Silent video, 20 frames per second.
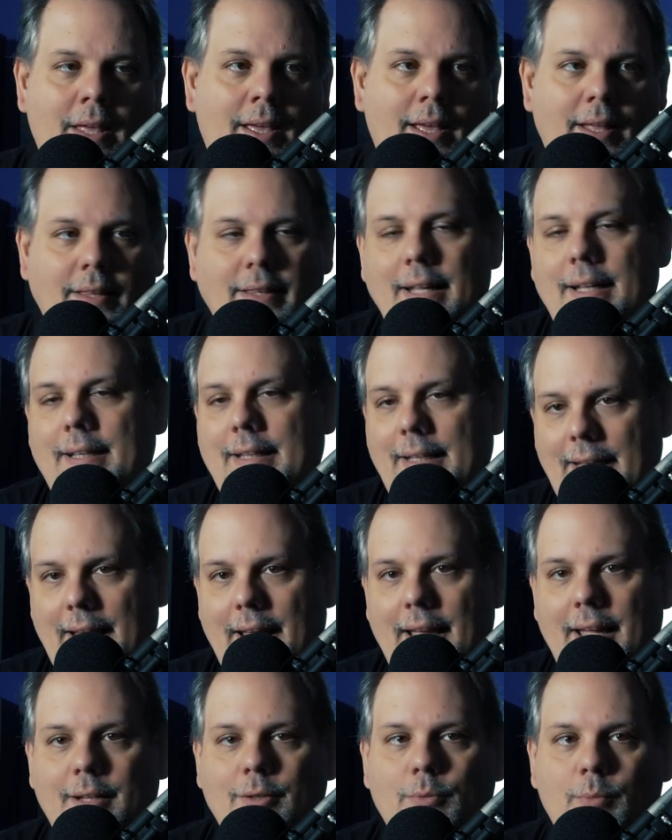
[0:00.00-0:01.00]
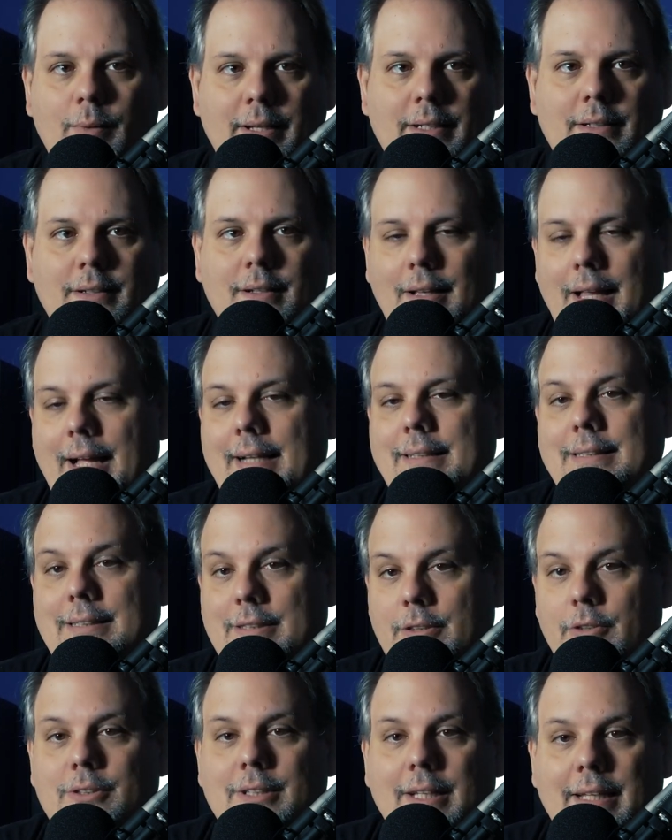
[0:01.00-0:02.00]
And then at the end, when
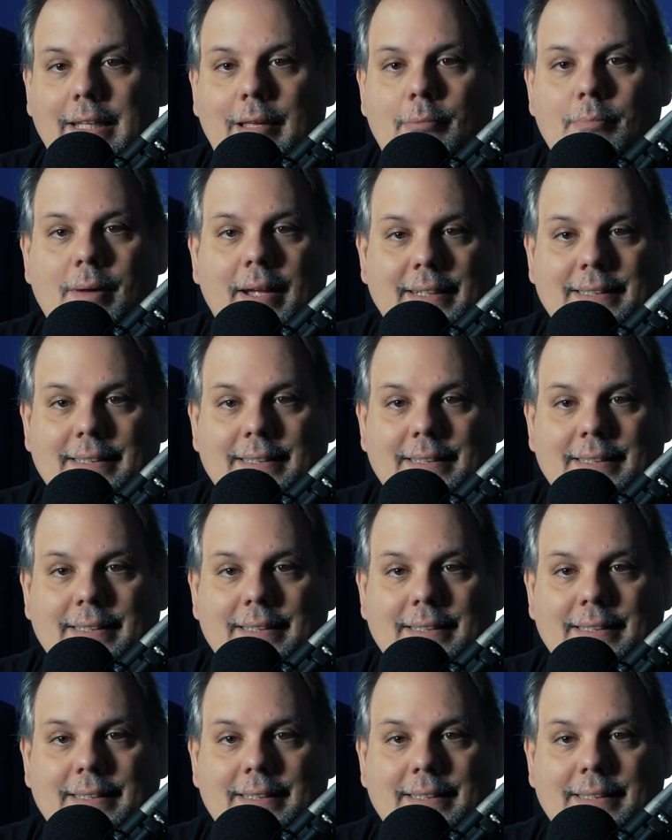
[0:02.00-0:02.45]
Galactus looks like he might